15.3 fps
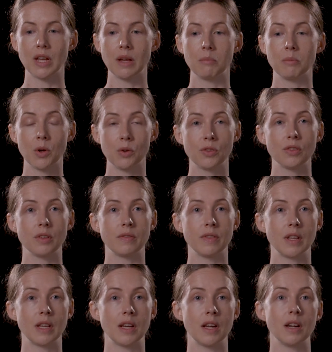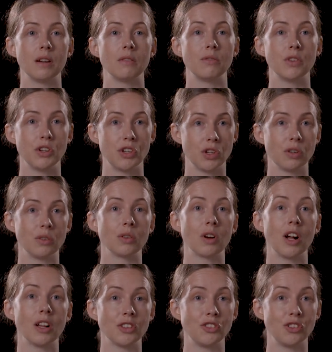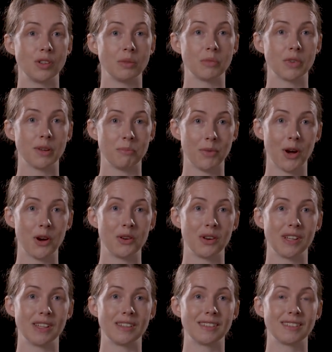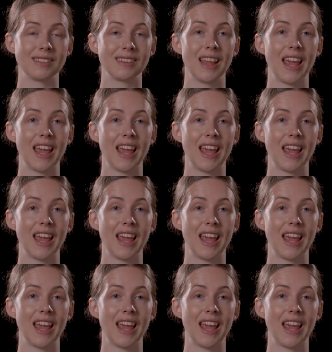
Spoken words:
get most of the original costume components